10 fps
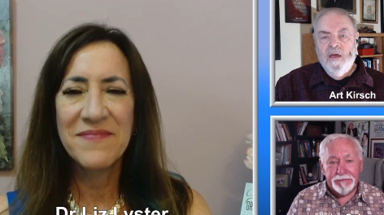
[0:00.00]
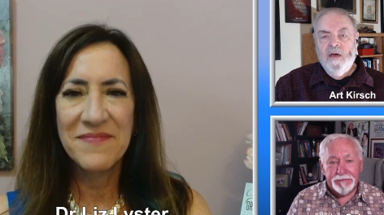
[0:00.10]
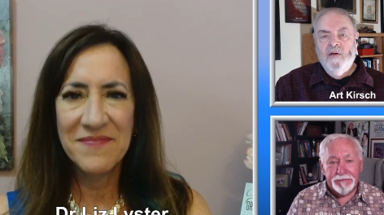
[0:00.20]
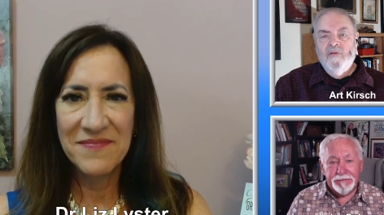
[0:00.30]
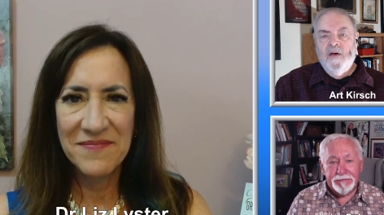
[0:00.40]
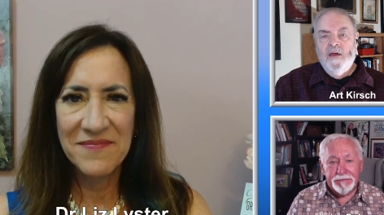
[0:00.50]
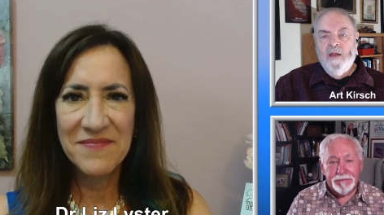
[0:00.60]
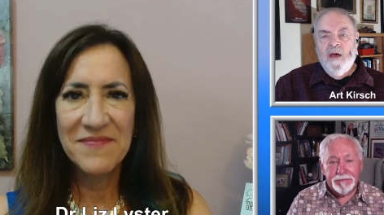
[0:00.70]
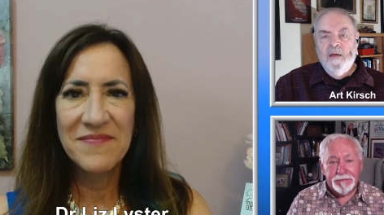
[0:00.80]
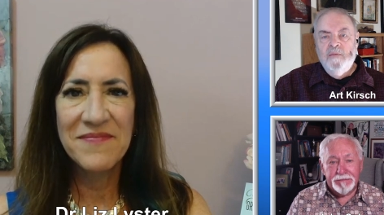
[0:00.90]
Speaker 1: that
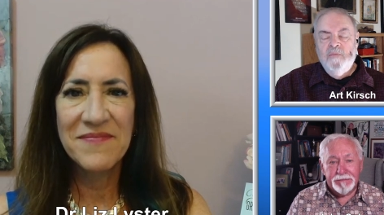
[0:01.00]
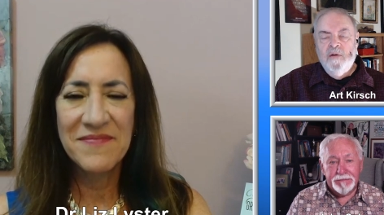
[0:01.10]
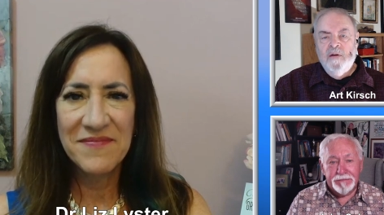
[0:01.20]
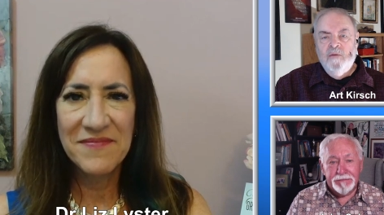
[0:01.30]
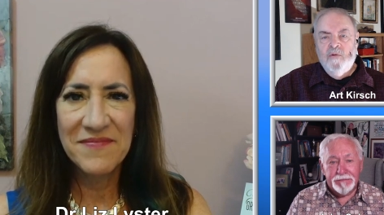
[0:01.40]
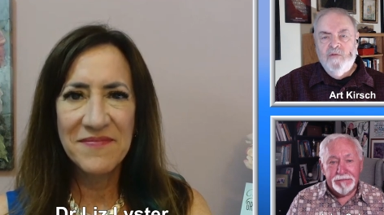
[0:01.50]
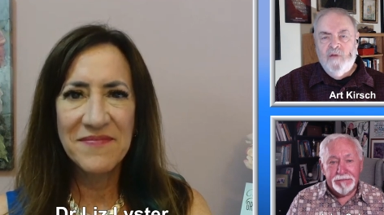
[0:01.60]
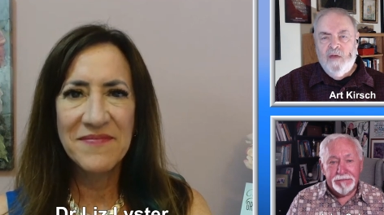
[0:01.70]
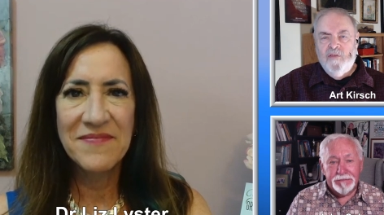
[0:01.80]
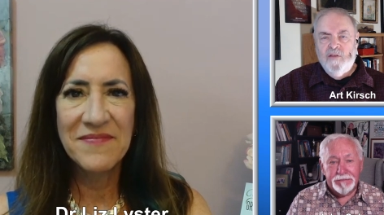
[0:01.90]
I'm. Uh, what is it?
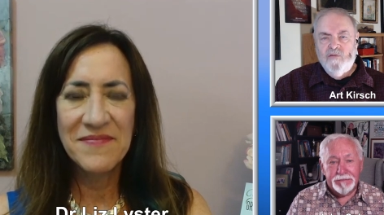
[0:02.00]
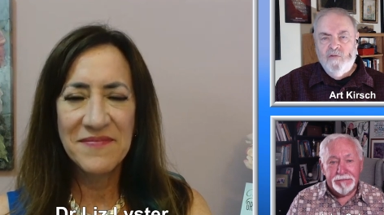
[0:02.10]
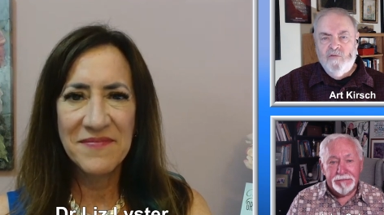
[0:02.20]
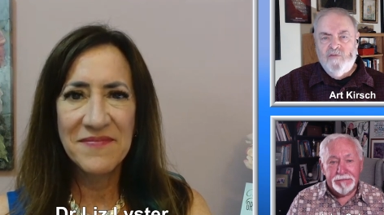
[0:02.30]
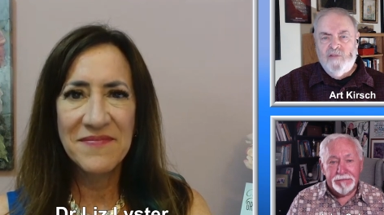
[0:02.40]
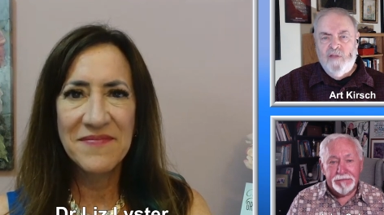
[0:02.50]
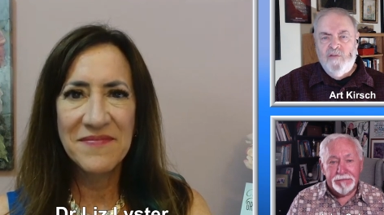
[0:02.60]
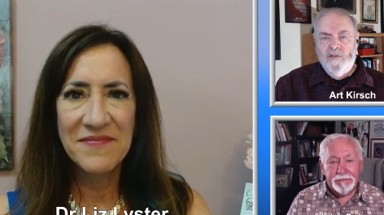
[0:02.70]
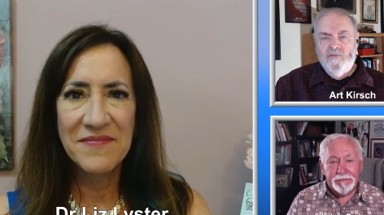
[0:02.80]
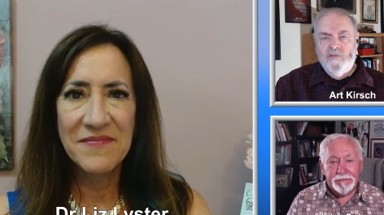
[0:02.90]
I think it's called
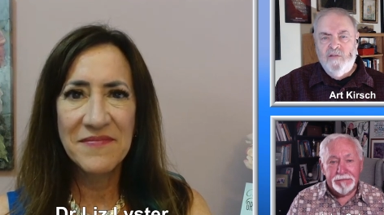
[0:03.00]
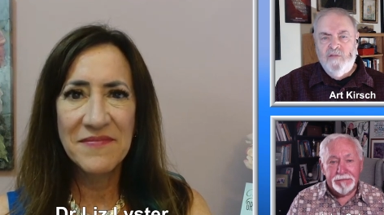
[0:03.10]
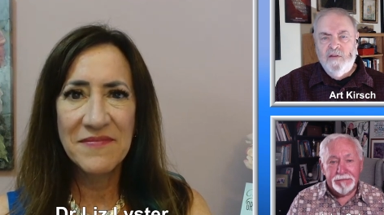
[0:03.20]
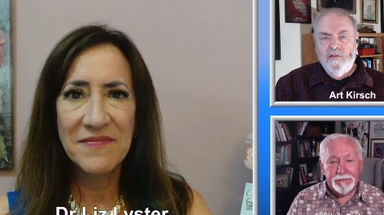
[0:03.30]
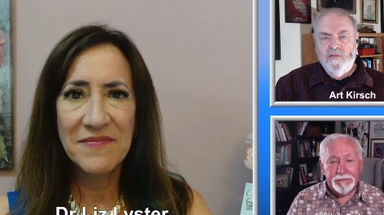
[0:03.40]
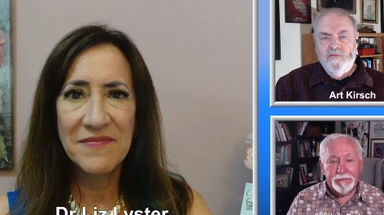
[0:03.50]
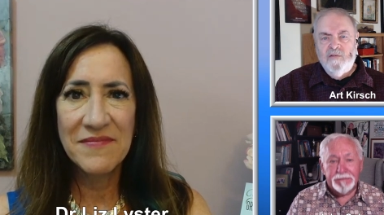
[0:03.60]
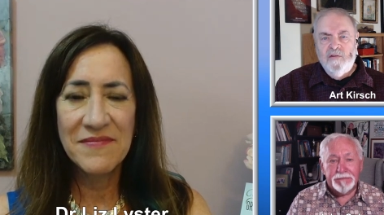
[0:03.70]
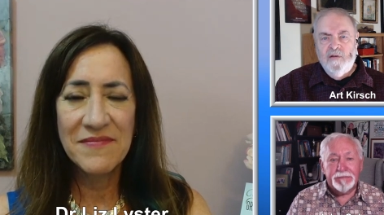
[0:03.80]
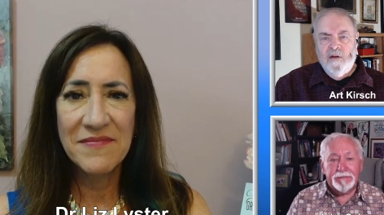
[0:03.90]
stevia. Stevia. It's a,
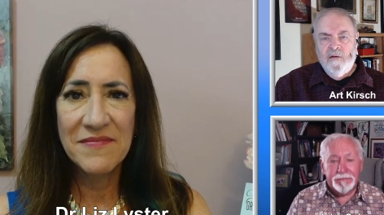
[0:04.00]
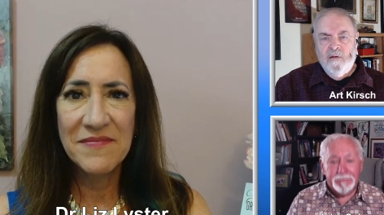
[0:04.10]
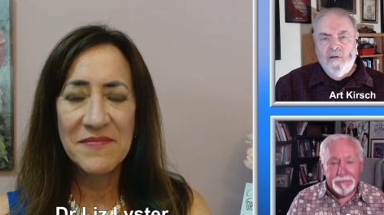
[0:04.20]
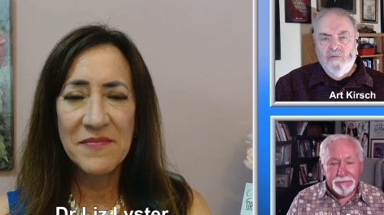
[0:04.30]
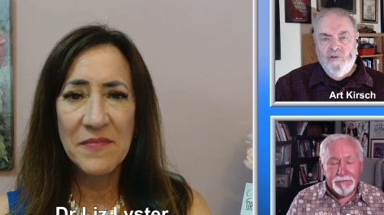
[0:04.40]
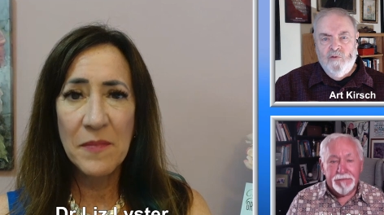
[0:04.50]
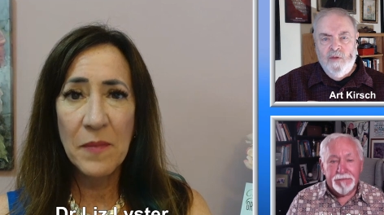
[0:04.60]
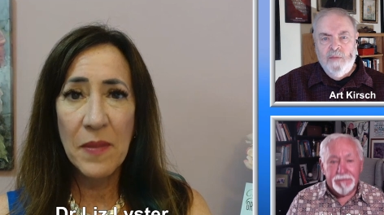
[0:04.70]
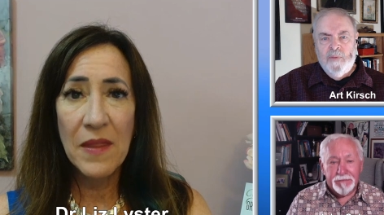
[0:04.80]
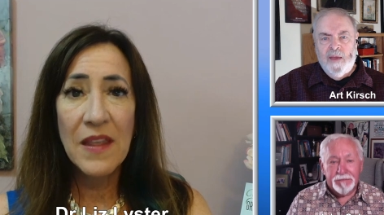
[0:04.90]
a, a
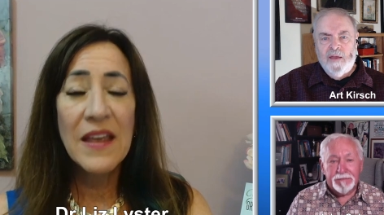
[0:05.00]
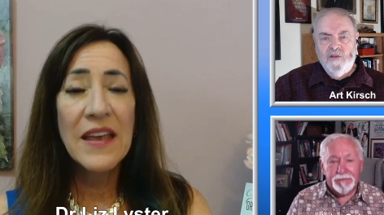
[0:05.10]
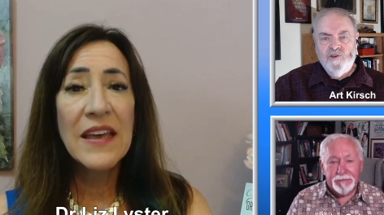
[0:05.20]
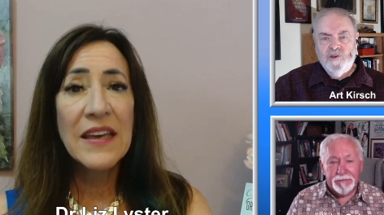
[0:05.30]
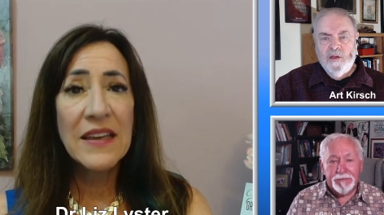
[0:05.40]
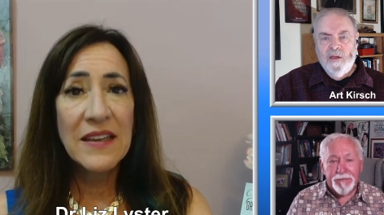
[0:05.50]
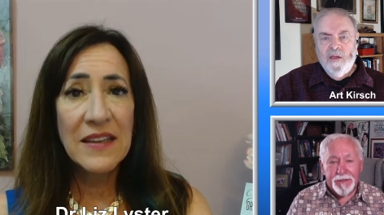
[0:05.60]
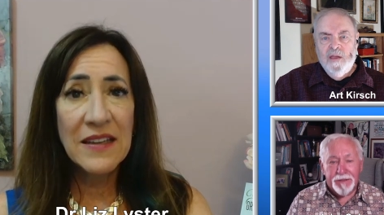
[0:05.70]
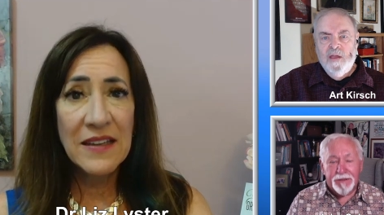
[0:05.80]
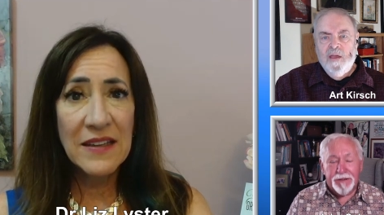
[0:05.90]
green package.
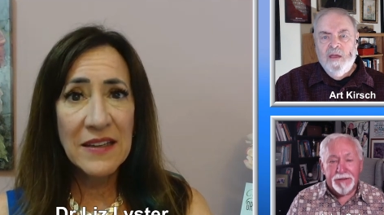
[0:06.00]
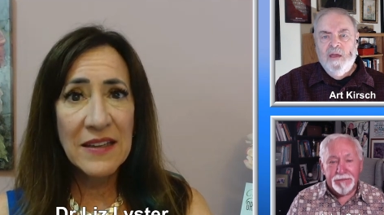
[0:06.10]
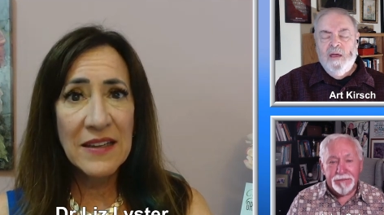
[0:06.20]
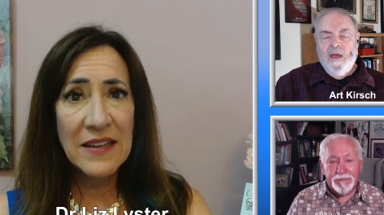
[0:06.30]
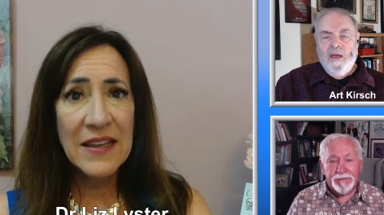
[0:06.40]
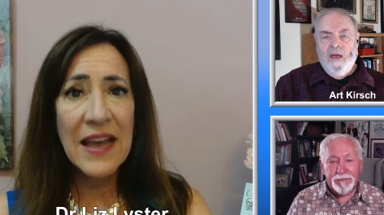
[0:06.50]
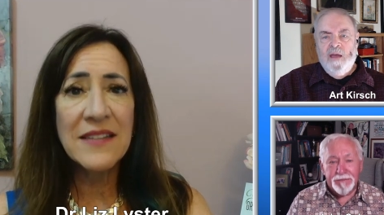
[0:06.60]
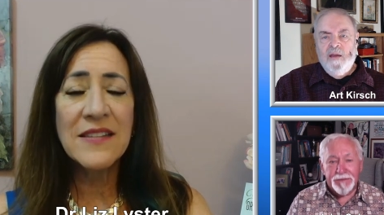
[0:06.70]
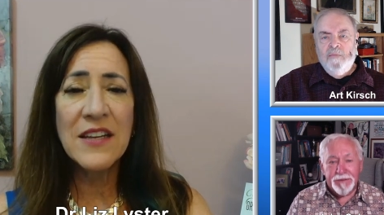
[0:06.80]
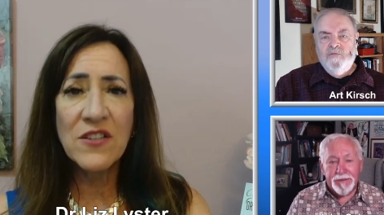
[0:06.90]
Speaker 2: Yeah. And
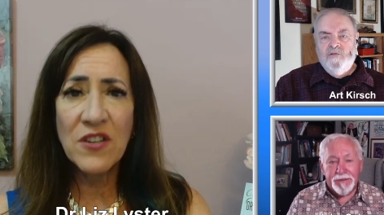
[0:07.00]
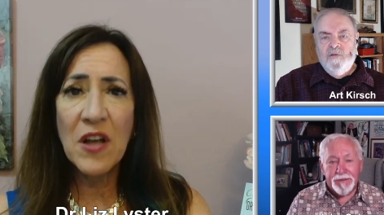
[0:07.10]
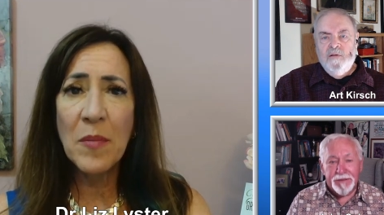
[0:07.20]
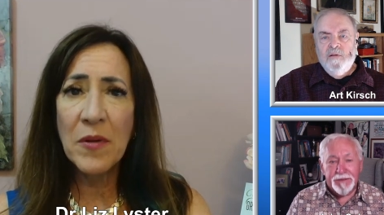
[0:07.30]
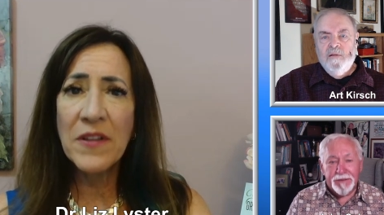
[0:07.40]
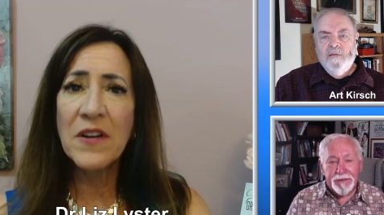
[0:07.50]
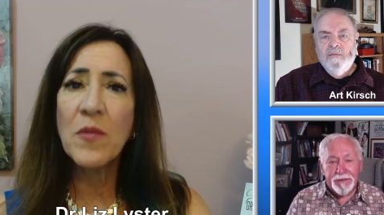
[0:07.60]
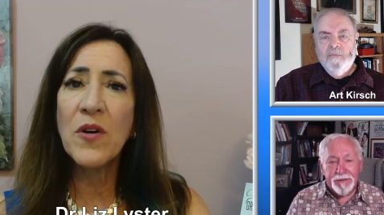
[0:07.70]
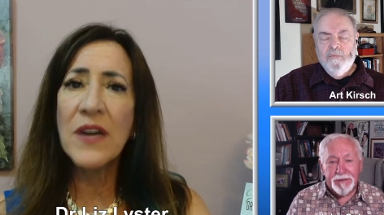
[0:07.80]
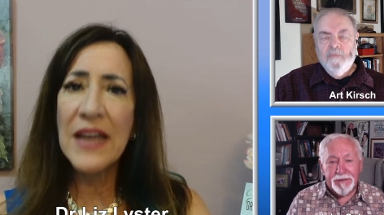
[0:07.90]
yes, there's a
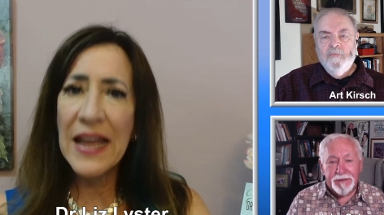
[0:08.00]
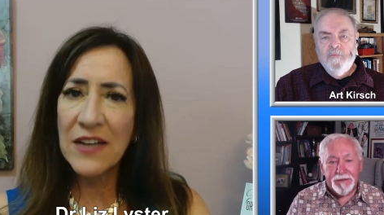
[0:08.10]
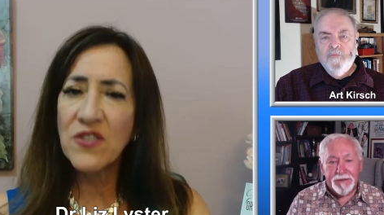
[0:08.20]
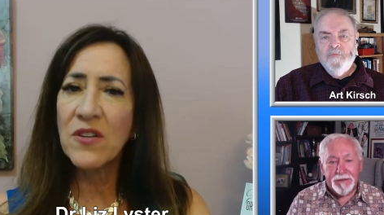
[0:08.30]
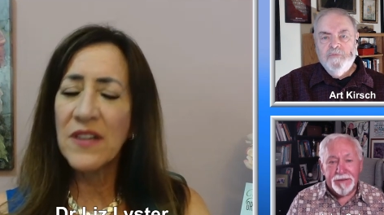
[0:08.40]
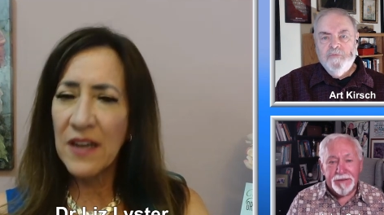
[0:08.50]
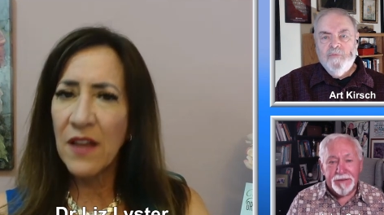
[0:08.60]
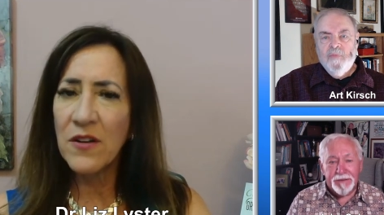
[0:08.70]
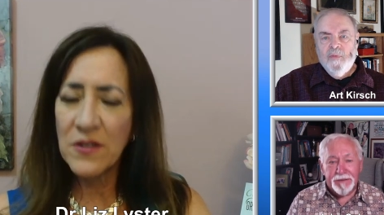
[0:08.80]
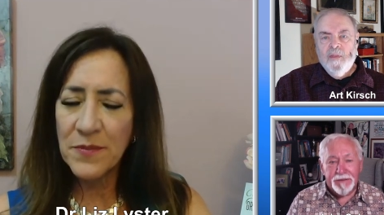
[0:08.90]
couple that are more natural
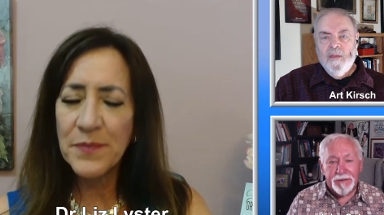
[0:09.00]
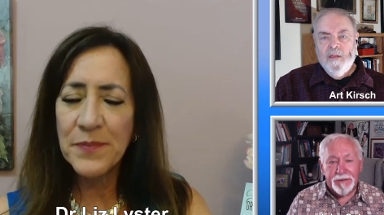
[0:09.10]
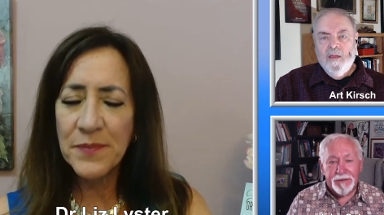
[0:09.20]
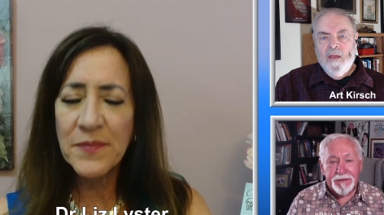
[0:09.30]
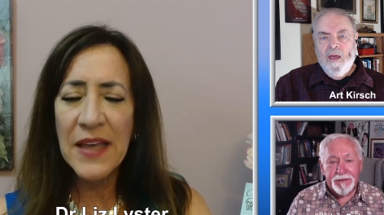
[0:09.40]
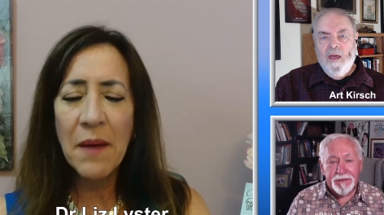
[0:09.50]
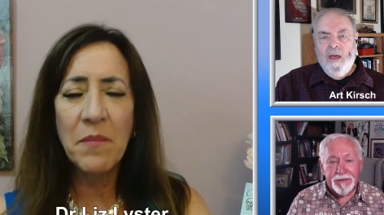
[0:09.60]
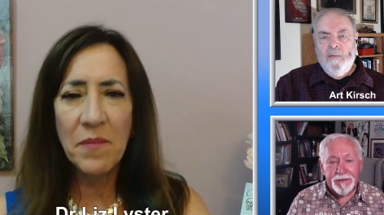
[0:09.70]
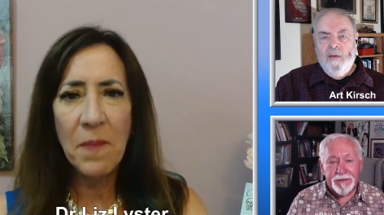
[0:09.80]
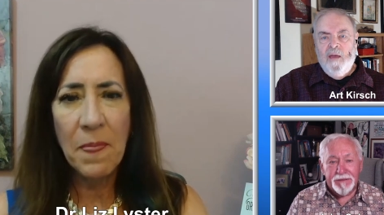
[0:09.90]
than others. Mm-hmm.
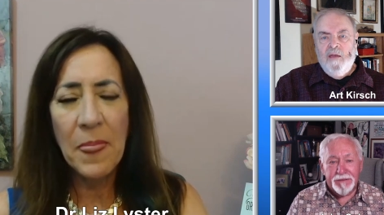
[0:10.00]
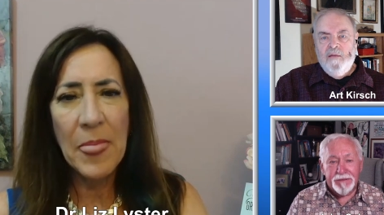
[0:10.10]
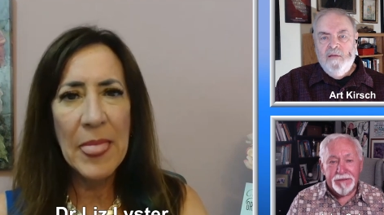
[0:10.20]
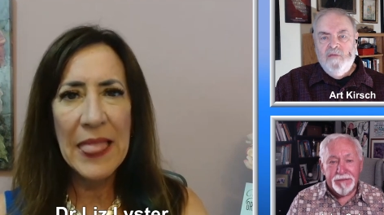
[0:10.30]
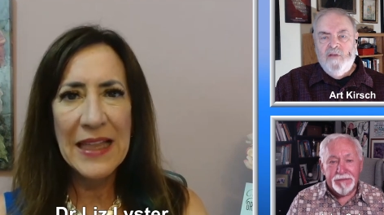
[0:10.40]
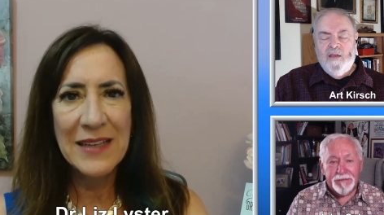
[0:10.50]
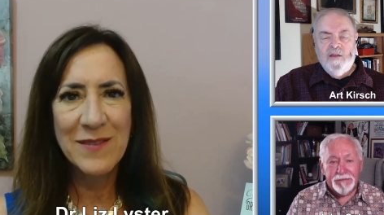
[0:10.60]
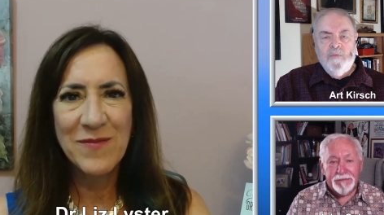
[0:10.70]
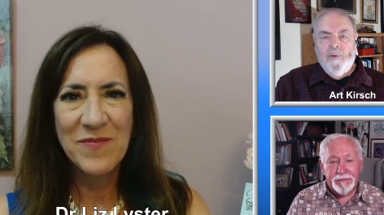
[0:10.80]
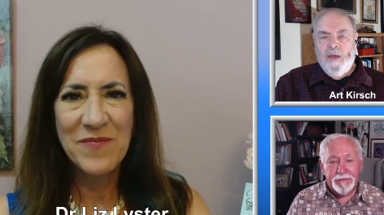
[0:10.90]
Speaker 1: Is that going
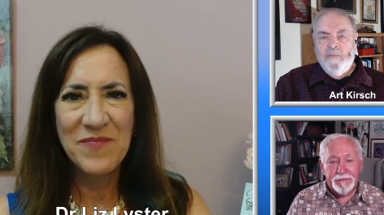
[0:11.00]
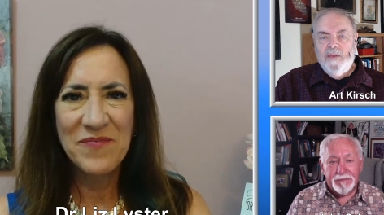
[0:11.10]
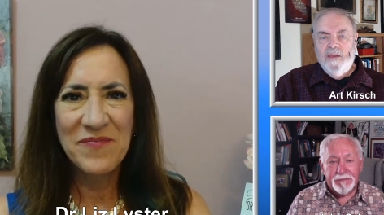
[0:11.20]
to buy me